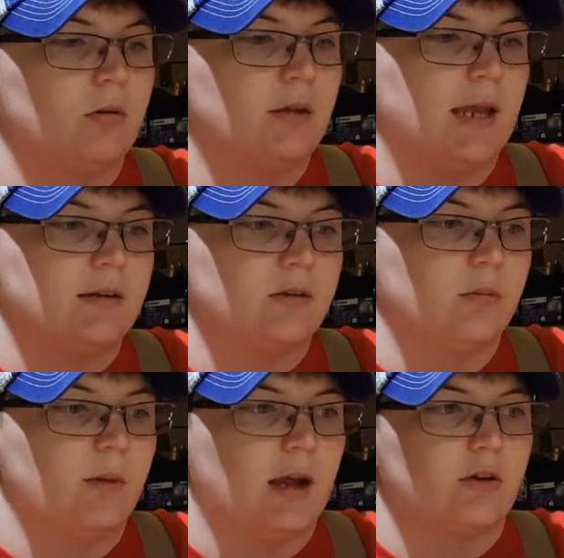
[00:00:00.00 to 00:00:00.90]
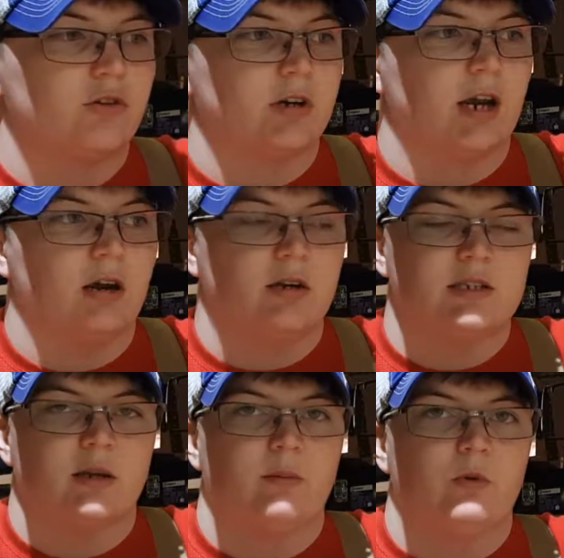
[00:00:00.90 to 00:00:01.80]
take some extra care in
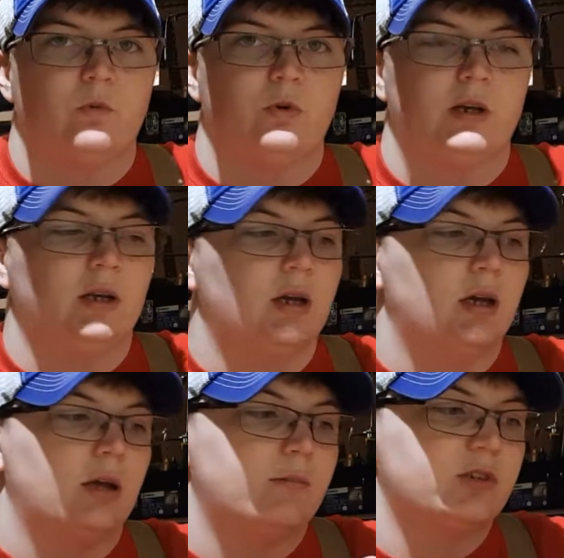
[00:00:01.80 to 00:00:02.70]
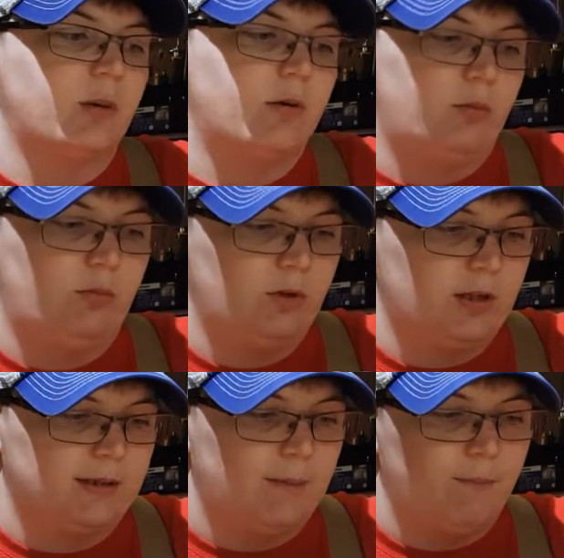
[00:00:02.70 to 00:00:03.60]
some of the wood. Some of them look
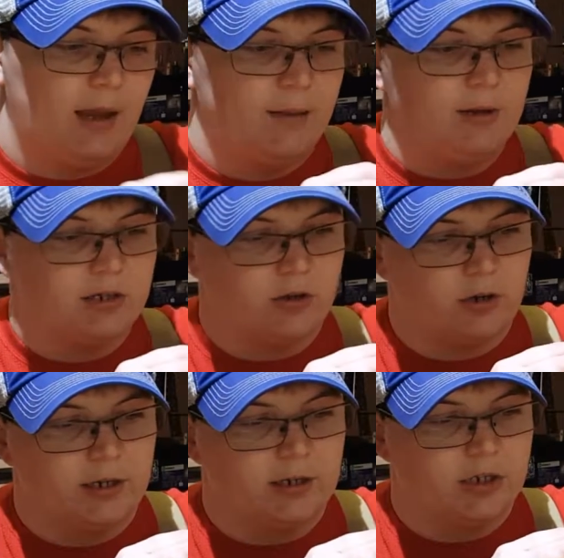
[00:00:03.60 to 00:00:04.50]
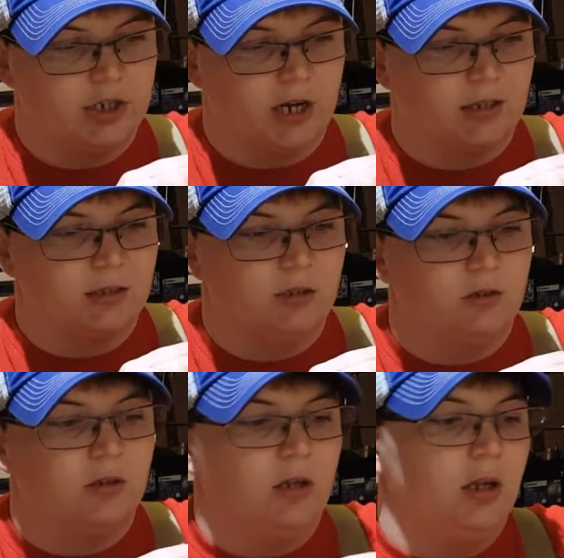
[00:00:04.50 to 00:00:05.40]
like they may be starting to check a little.